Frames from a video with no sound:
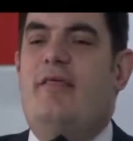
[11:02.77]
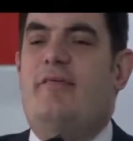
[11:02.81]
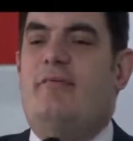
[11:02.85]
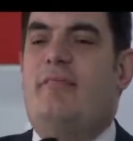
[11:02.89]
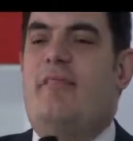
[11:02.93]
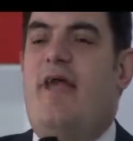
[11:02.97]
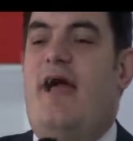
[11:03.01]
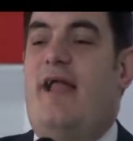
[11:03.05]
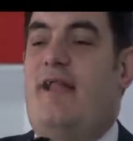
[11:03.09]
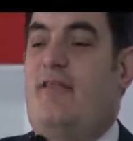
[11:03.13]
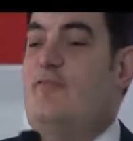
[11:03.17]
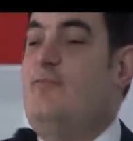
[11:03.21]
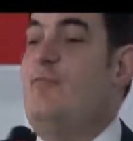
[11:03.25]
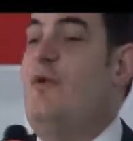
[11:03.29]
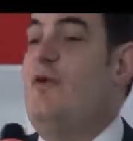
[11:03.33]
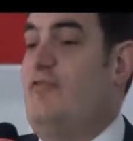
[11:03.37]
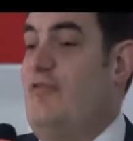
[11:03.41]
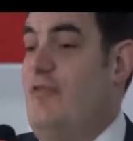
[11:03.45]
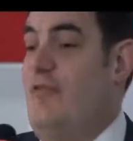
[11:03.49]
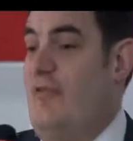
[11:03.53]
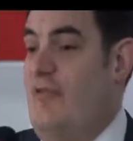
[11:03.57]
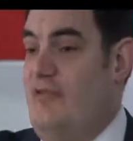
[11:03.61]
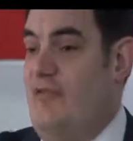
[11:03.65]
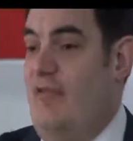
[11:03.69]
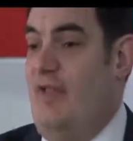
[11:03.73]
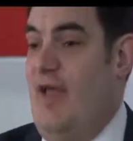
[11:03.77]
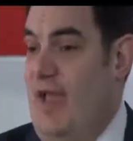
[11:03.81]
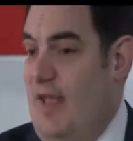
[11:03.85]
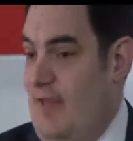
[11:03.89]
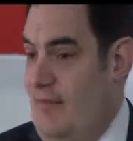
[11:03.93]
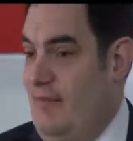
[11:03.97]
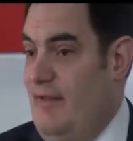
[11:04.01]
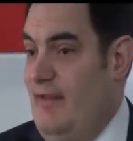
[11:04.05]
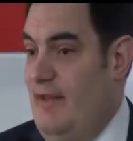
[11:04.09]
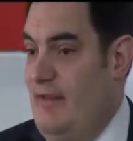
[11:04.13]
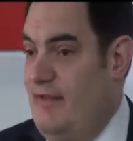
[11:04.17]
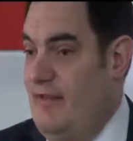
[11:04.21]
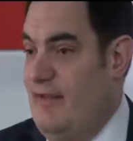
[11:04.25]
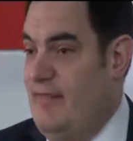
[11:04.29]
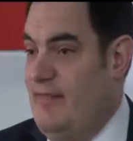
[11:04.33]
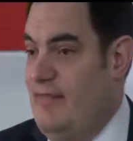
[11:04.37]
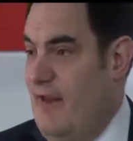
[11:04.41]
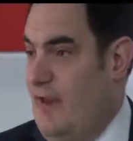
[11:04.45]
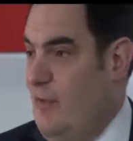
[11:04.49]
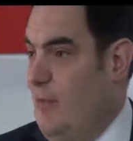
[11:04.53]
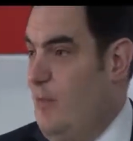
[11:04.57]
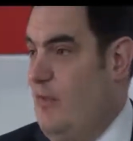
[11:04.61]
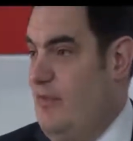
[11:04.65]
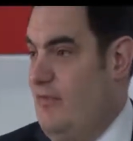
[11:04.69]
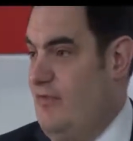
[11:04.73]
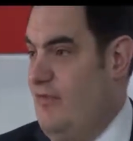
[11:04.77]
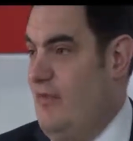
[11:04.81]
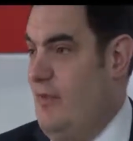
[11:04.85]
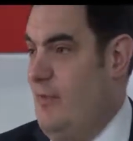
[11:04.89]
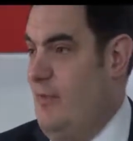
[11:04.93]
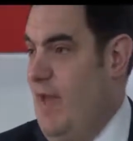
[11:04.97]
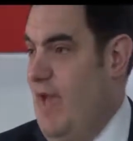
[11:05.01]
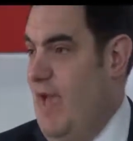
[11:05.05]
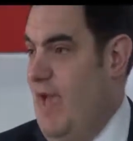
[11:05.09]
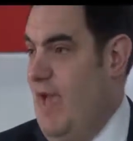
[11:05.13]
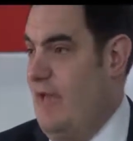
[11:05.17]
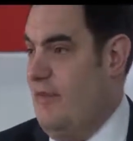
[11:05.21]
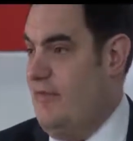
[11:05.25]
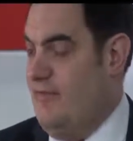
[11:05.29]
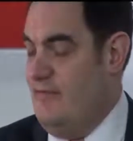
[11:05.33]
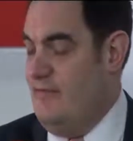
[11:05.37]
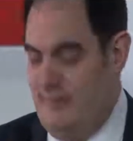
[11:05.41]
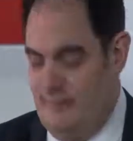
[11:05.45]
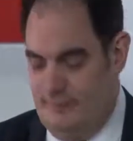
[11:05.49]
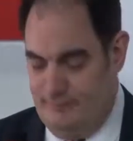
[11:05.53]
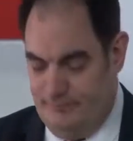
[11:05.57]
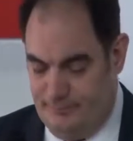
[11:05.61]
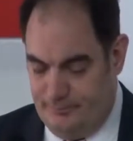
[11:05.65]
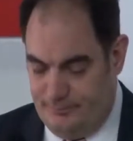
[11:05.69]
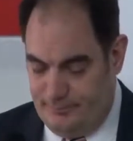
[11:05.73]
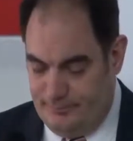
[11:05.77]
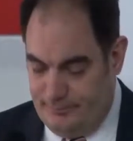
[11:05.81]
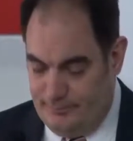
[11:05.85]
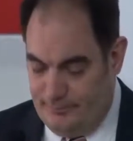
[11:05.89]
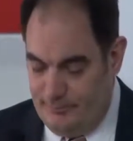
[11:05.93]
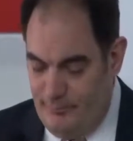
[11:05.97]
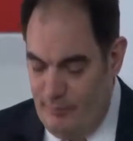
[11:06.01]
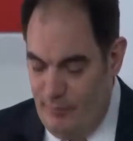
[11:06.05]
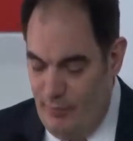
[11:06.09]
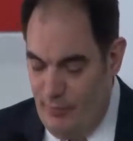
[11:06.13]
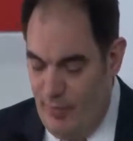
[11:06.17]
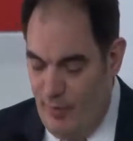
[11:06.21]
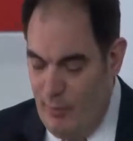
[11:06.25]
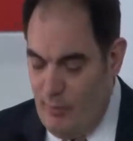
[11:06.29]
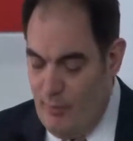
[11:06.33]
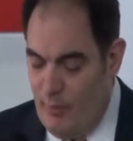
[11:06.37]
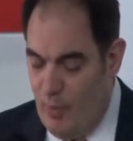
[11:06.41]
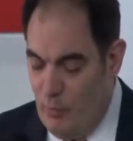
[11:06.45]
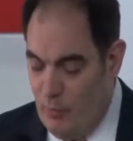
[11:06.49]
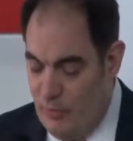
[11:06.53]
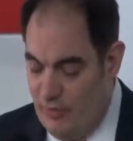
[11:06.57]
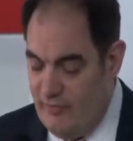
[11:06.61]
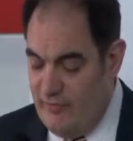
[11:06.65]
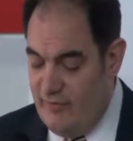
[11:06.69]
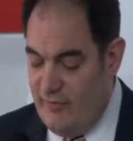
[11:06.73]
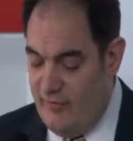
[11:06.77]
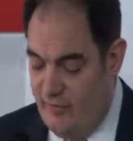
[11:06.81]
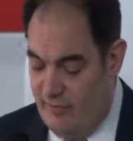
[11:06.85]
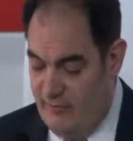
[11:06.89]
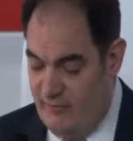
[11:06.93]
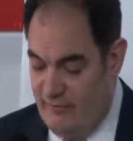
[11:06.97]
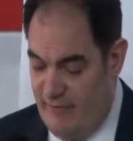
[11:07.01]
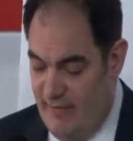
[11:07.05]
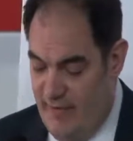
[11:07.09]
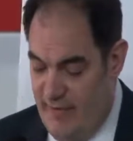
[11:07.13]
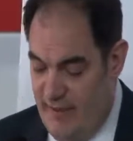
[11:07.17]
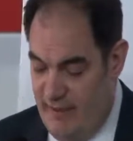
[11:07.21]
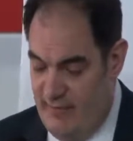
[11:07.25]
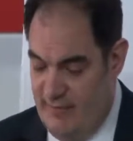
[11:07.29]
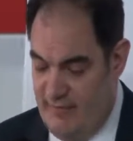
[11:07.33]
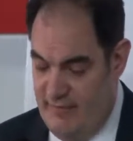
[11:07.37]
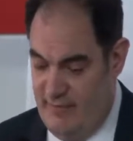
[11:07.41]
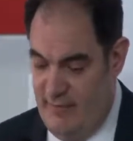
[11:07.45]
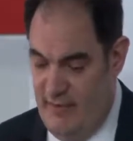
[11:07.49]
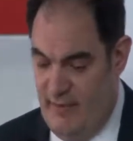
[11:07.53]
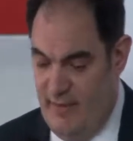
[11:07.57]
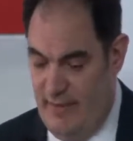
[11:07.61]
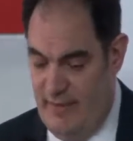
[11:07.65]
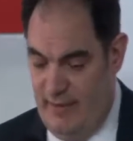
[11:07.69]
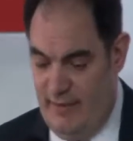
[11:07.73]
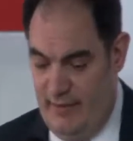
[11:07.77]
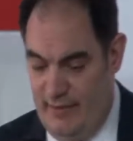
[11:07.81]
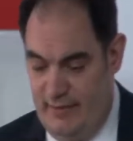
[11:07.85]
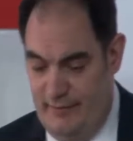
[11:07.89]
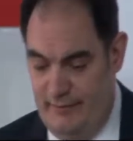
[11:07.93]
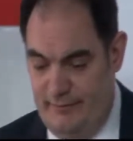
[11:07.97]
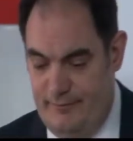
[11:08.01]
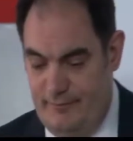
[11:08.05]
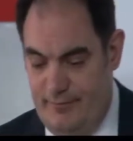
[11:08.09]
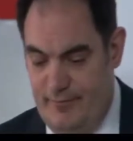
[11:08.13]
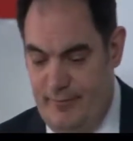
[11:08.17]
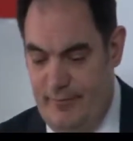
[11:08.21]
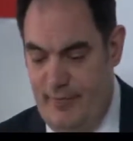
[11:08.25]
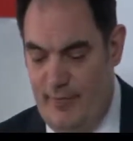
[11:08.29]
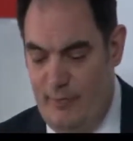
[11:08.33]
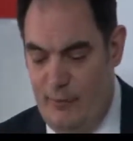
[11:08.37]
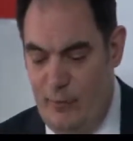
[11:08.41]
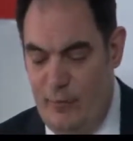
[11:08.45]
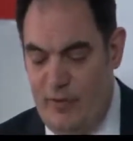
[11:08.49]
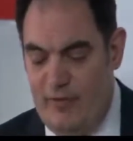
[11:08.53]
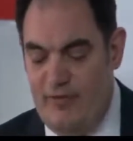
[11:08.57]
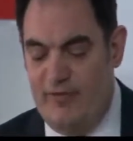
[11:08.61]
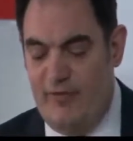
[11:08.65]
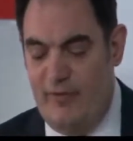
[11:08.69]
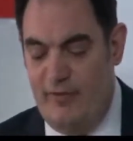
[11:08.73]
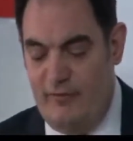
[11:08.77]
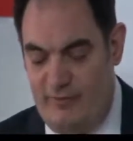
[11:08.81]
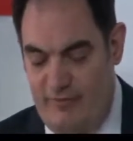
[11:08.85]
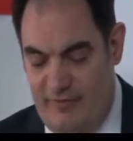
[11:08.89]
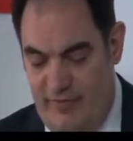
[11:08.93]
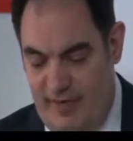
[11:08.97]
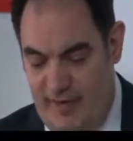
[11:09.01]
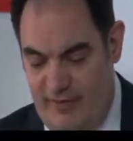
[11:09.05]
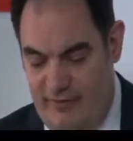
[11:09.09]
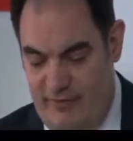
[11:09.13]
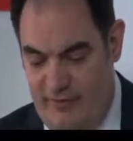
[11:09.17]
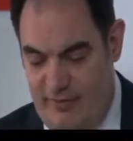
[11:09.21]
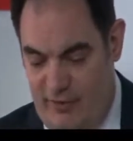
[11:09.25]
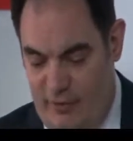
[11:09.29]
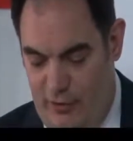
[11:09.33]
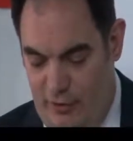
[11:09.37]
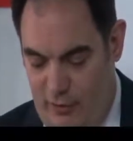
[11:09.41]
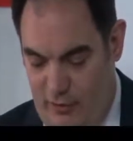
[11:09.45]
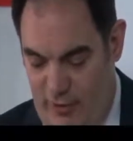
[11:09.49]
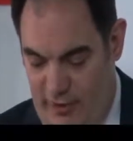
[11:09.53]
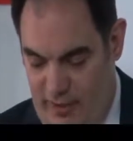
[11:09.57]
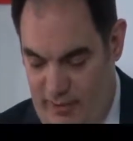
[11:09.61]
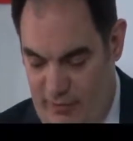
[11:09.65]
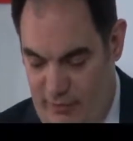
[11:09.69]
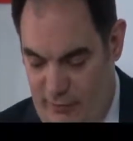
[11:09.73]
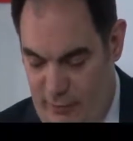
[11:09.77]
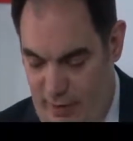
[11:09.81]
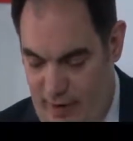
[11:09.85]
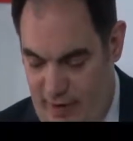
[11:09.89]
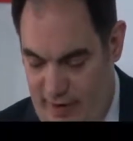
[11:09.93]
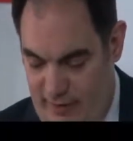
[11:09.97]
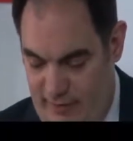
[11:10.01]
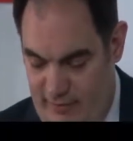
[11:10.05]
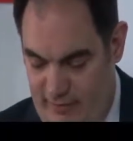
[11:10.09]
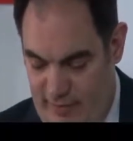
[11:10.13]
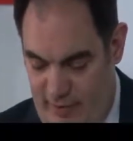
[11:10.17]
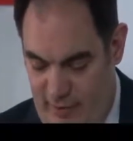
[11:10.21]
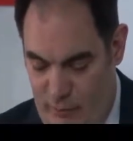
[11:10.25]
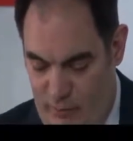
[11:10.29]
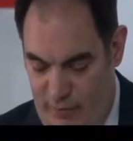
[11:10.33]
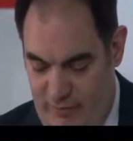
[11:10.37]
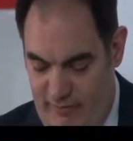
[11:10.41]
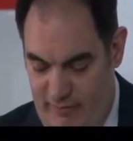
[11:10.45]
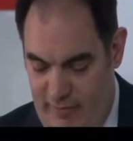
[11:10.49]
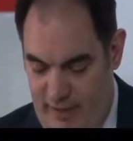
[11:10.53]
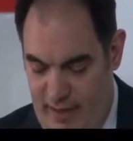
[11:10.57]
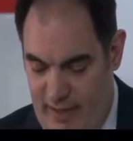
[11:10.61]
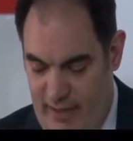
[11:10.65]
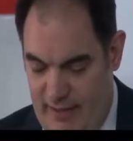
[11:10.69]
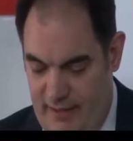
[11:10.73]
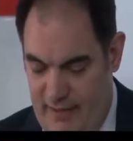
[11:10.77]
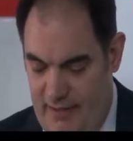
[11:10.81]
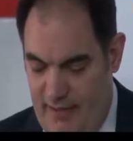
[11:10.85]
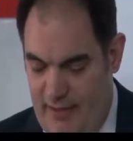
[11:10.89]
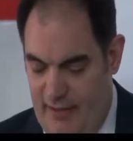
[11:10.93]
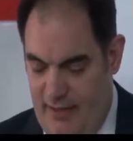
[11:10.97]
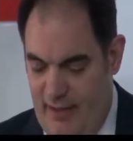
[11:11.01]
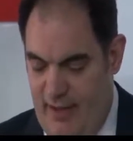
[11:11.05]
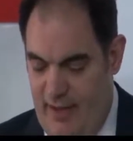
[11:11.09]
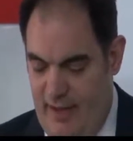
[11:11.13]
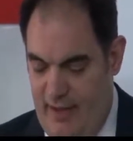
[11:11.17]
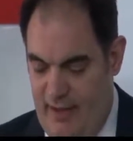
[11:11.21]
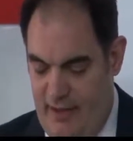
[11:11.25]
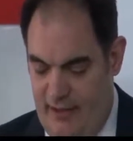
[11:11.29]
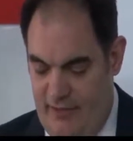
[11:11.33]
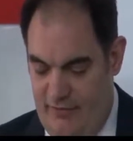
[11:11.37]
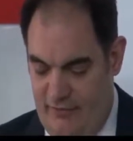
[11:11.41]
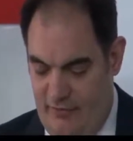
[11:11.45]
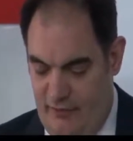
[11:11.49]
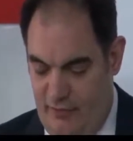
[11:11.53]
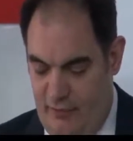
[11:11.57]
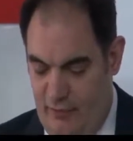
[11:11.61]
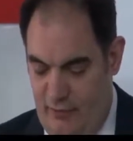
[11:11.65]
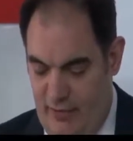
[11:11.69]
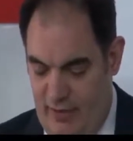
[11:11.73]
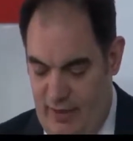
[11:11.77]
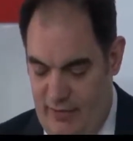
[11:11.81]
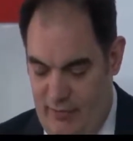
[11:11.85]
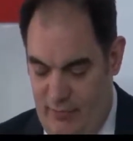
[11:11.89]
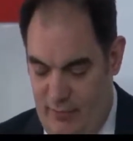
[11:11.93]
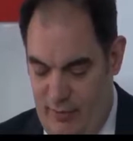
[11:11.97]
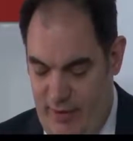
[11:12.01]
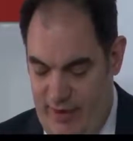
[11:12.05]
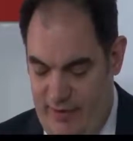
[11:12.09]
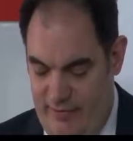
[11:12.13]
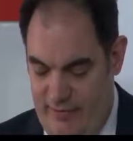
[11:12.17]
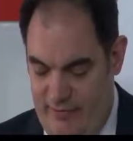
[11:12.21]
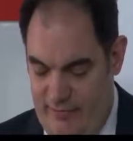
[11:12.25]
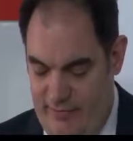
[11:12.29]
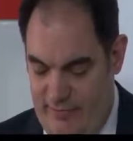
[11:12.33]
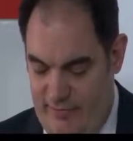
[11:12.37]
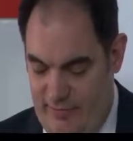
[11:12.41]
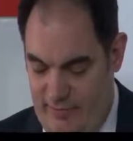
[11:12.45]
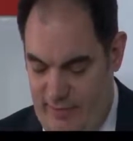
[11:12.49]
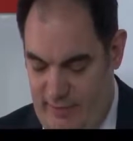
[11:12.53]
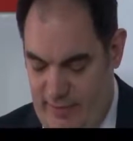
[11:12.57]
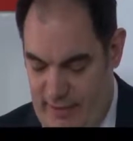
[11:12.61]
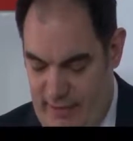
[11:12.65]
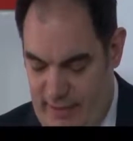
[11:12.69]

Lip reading: that is much less likely than it was in the past. But we still face security threats, and we've got security threats